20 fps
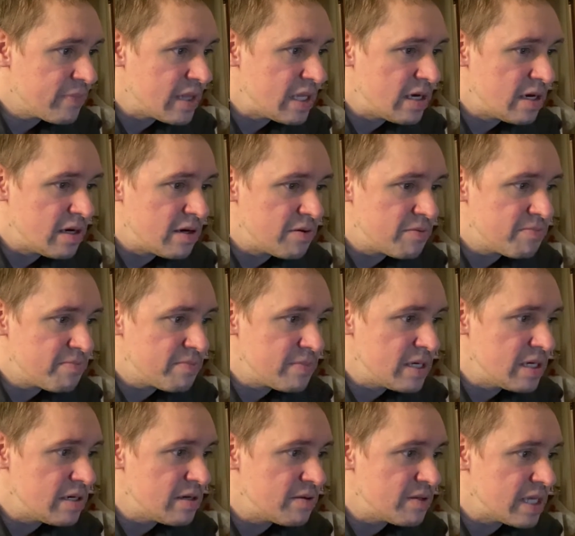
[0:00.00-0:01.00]
down.
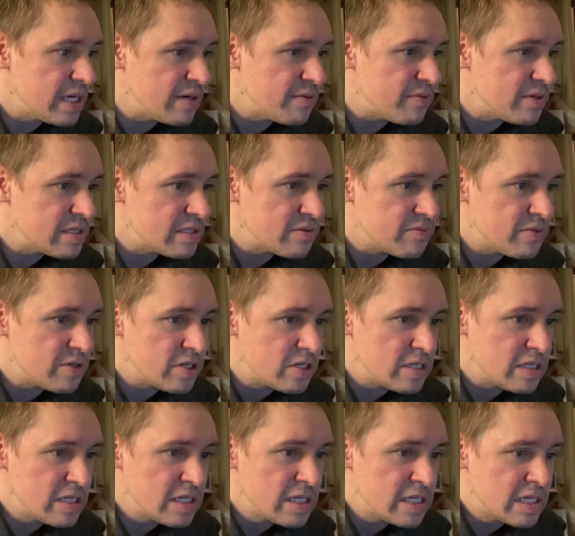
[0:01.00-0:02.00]
No, that wasn't
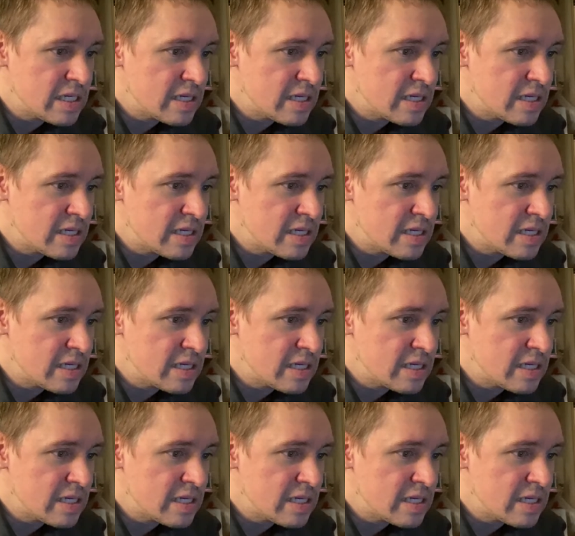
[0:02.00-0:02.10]
one.